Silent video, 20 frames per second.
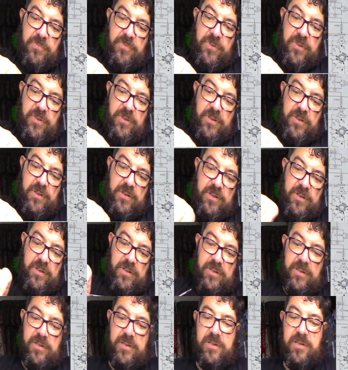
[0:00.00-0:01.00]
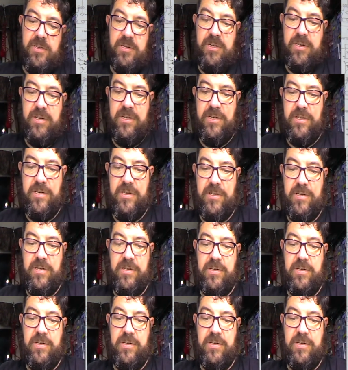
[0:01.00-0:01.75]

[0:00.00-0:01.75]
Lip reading: No one is speaking in this clip.